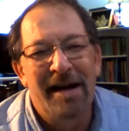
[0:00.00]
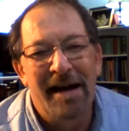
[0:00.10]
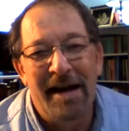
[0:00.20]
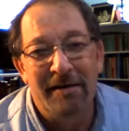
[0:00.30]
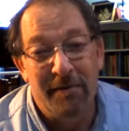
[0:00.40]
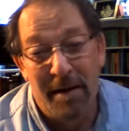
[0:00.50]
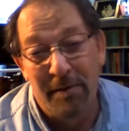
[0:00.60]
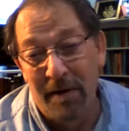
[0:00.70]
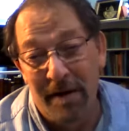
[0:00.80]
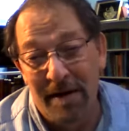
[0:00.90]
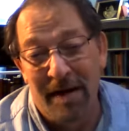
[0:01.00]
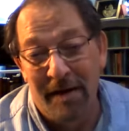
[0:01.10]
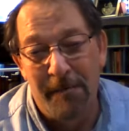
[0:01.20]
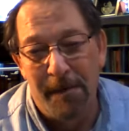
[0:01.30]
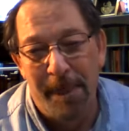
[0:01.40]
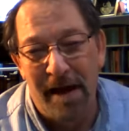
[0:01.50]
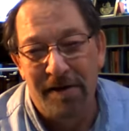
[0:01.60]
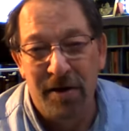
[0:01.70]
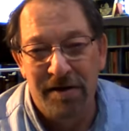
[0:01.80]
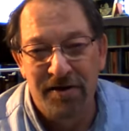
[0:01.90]
And remember, it
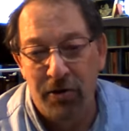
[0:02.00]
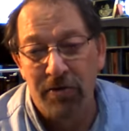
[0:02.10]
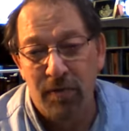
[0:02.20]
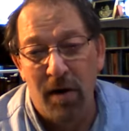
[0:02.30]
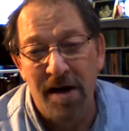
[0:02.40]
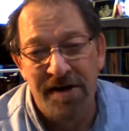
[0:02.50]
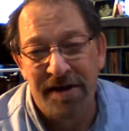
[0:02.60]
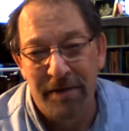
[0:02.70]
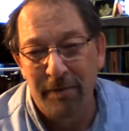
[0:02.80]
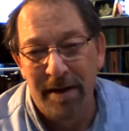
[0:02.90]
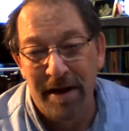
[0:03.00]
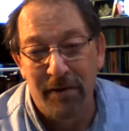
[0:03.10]
took George Washington,